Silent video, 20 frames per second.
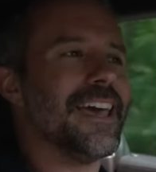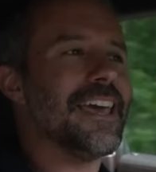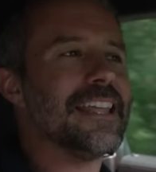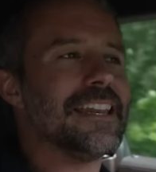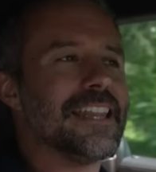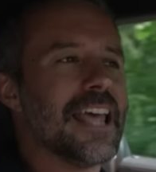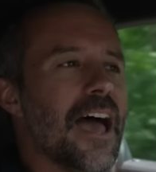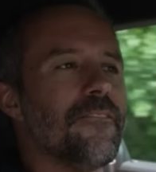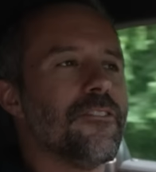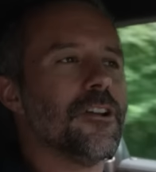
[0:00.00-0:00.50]

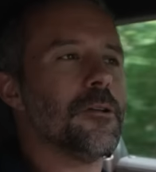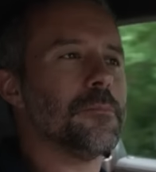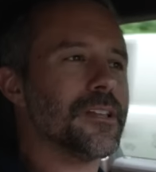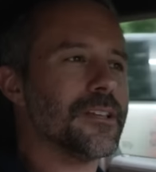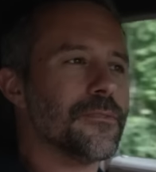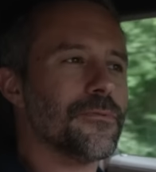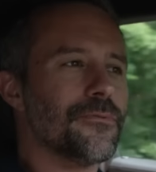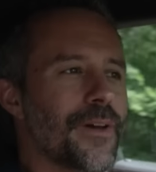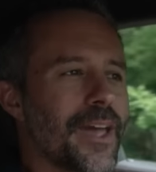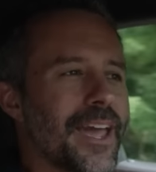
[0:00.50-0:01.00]

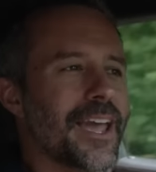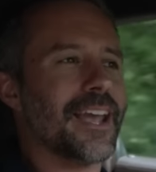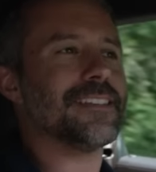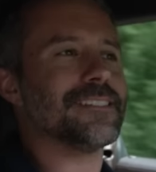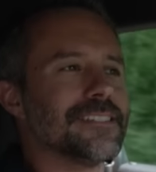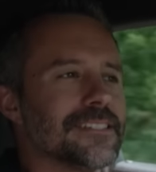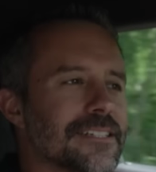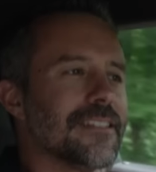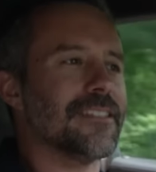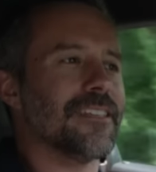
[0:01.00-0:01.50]
inevitably
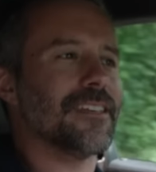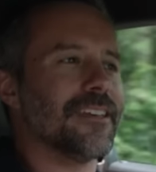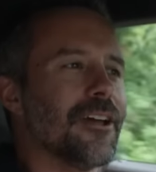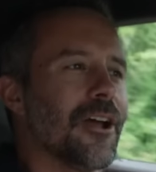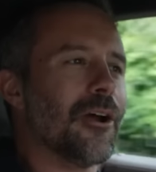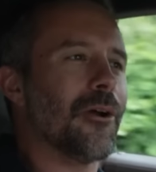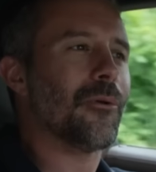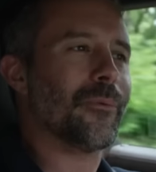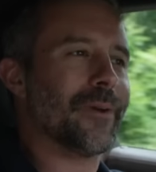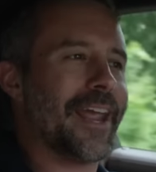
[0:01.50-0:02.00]
fades into the
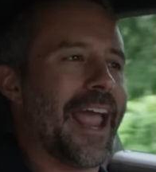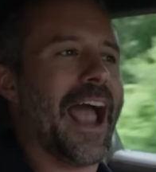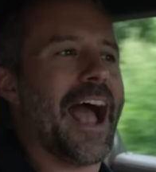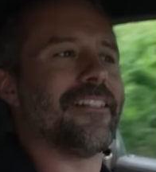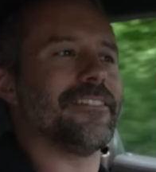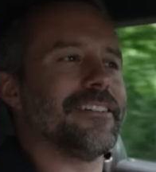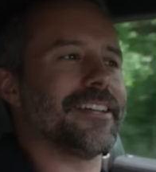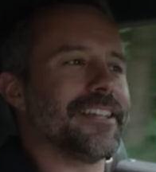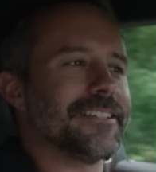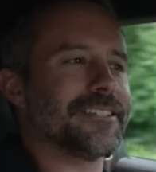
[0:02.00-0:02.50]

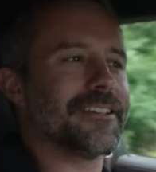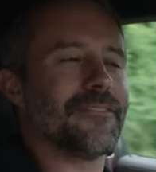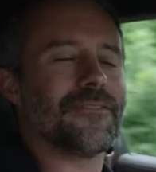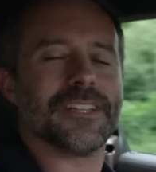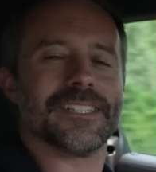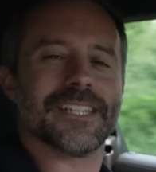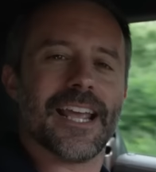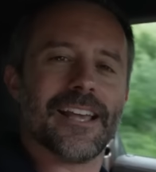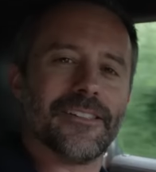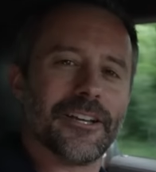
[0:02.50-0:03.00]
realities of the
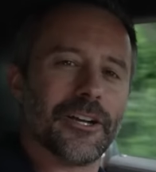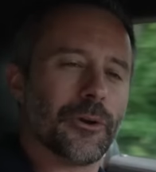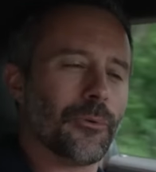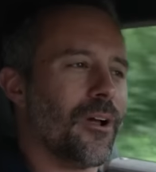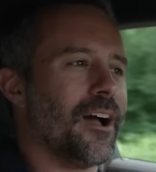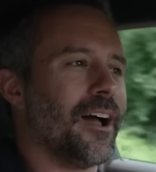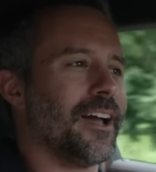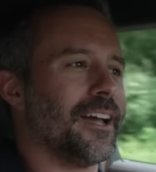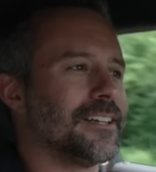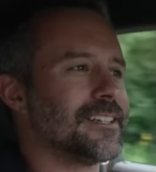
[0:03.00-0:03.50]
daily
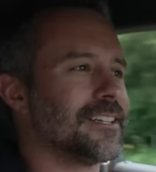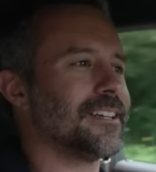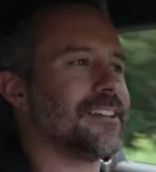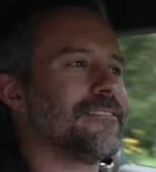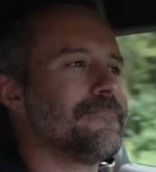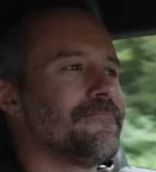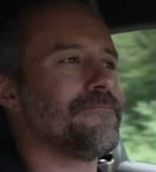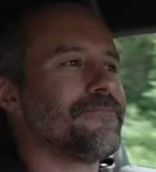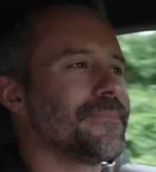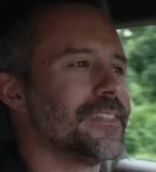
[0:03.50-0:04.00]
grind.
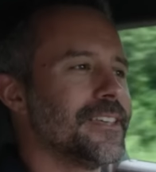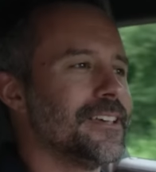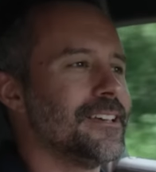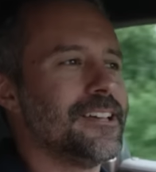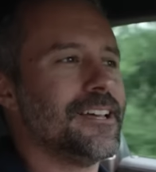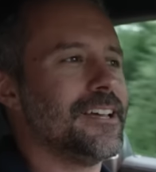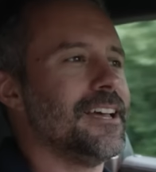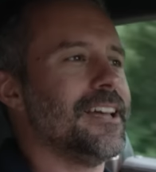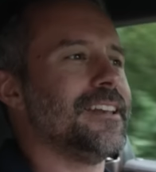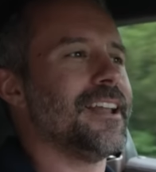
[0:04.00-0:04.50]

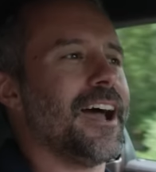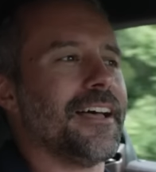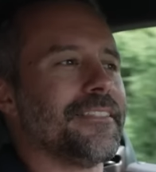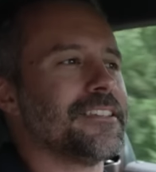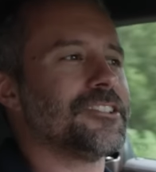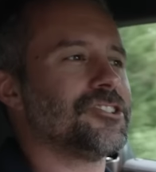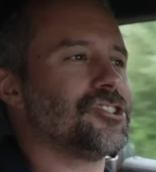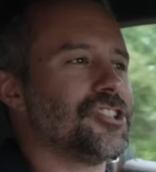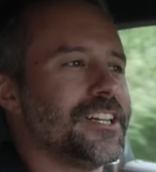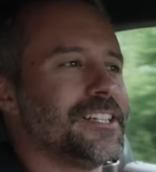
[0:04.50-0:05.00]
Not
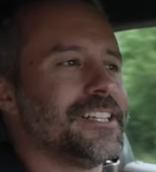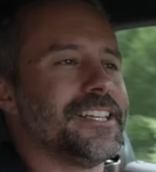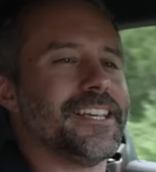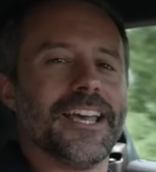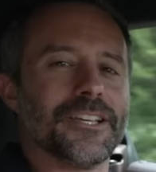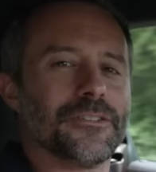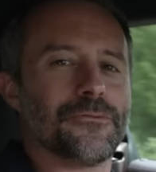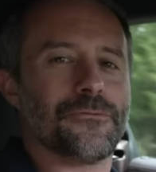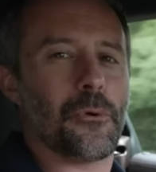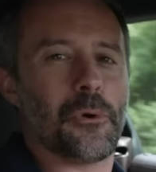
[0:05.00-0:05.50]
this
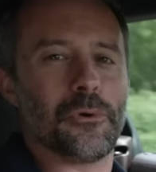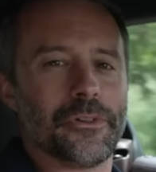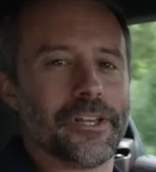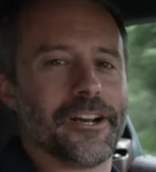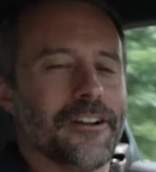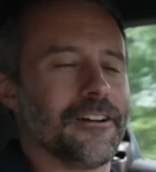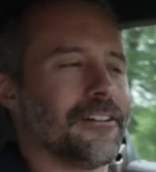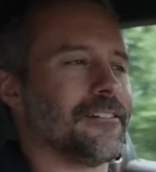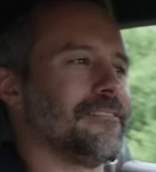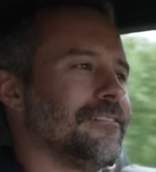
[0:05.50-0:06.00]
GTS
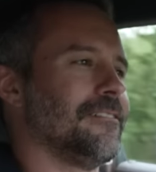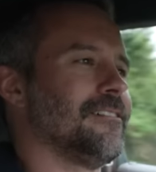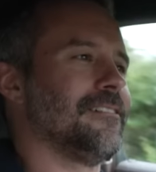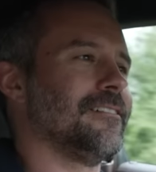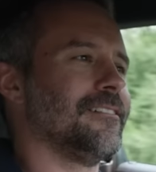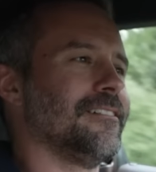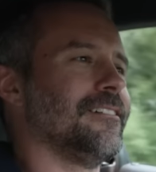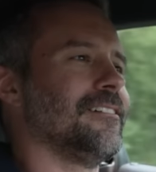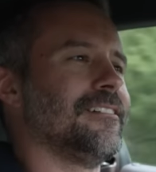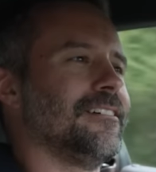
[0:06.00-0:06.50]
4-liter.
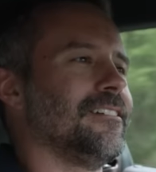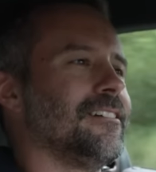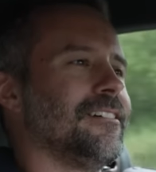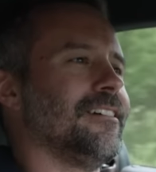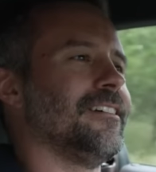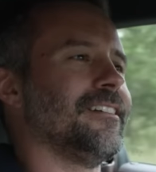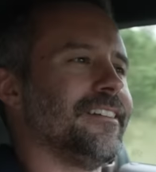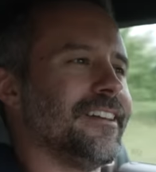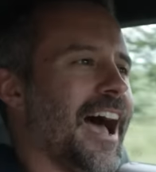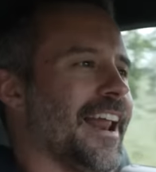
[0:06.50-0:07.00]

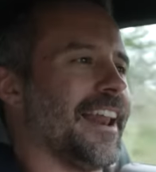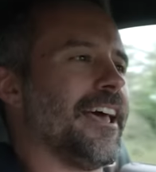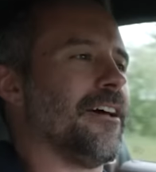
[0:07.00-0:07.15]
Not